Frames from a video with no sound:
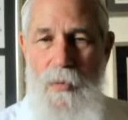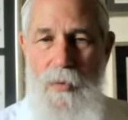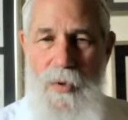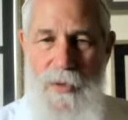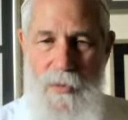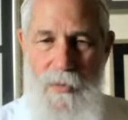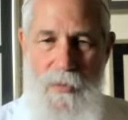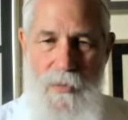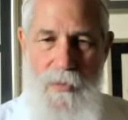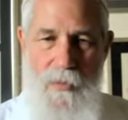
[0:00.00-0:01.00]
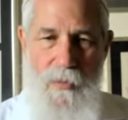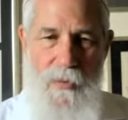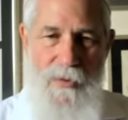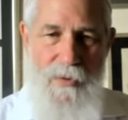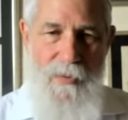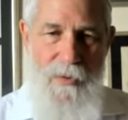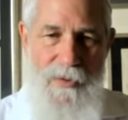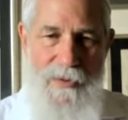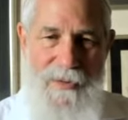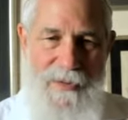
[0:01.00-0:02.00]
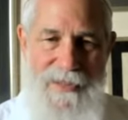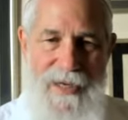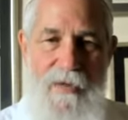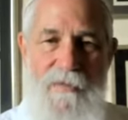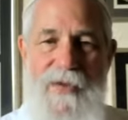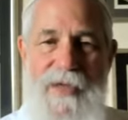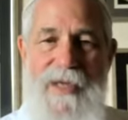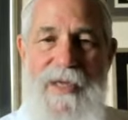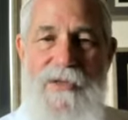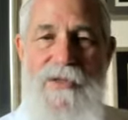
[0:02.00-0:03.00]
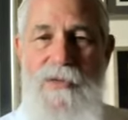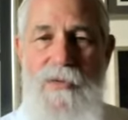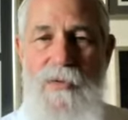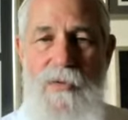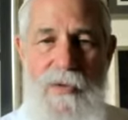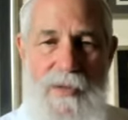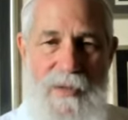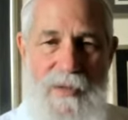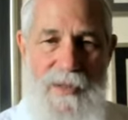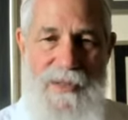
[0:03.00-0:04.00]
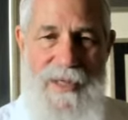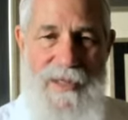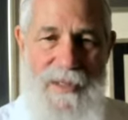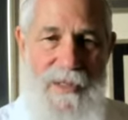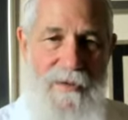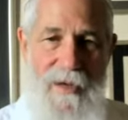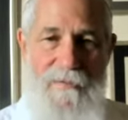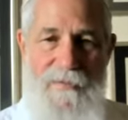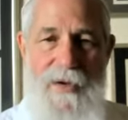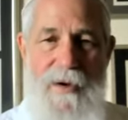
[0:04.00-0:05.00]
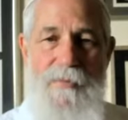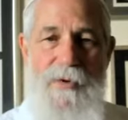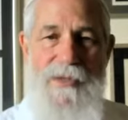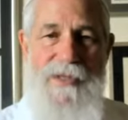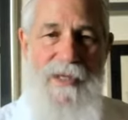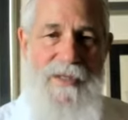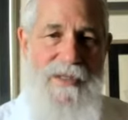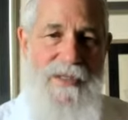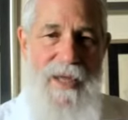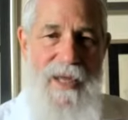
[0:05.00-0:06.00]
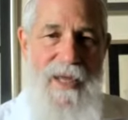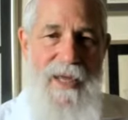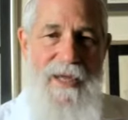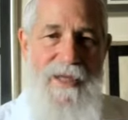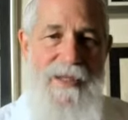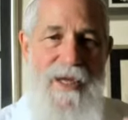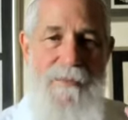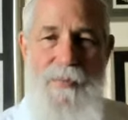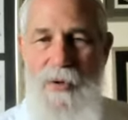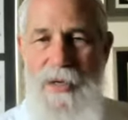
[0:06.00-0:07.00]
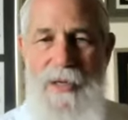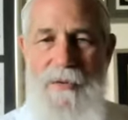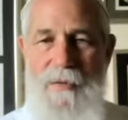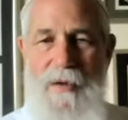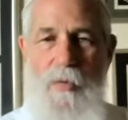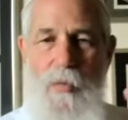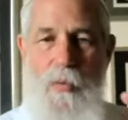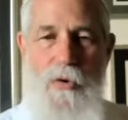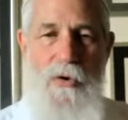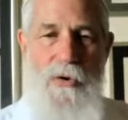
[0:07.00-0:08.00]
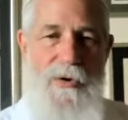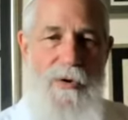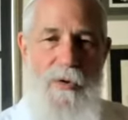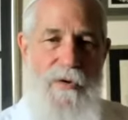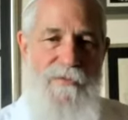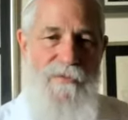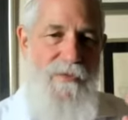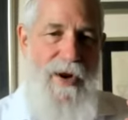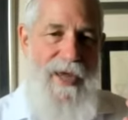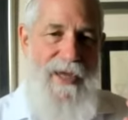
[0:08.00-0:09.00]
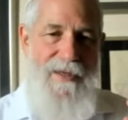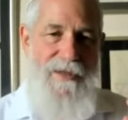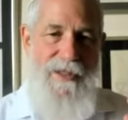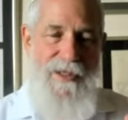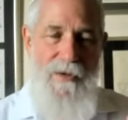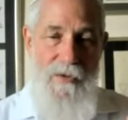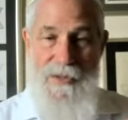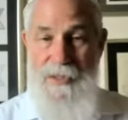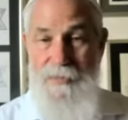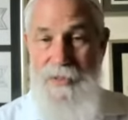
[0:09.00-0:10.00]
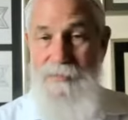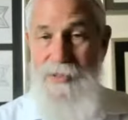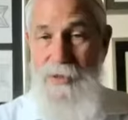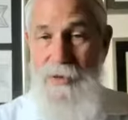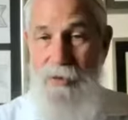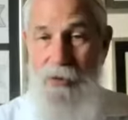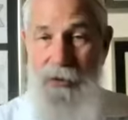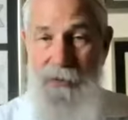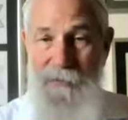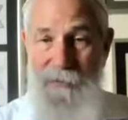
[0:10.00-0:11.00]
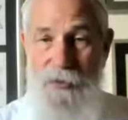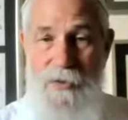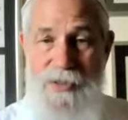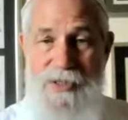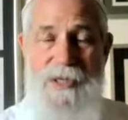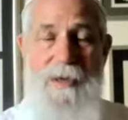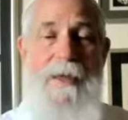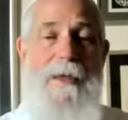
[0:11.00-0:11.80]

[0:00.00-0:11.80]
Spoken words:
when we're delving into this idea of numbers, it's like putting a word or a phrase, or sometimes a whole verse